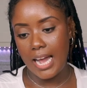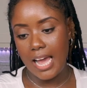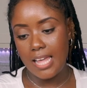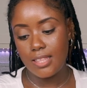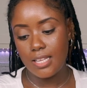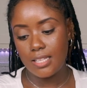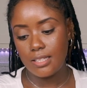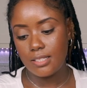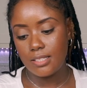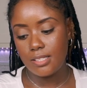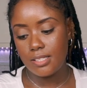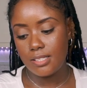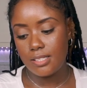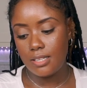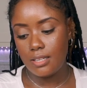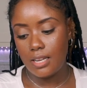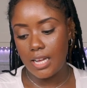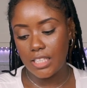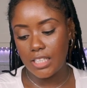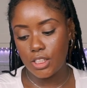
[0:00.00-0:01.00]
I think this is the
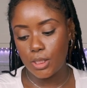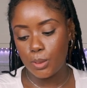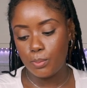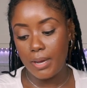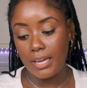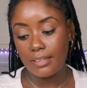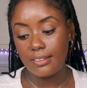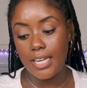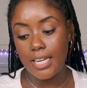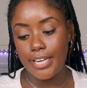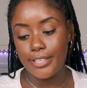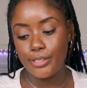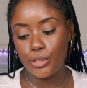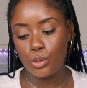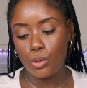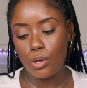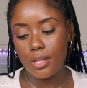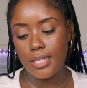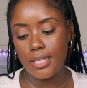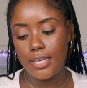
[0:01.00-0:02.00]
largest pack that I
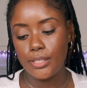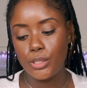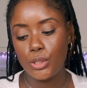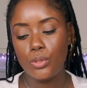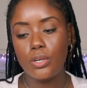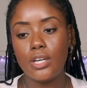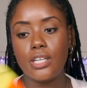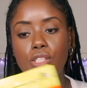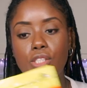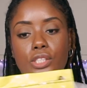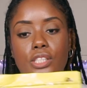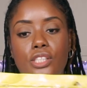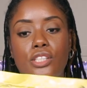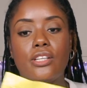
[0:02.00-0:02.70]
saw there, 200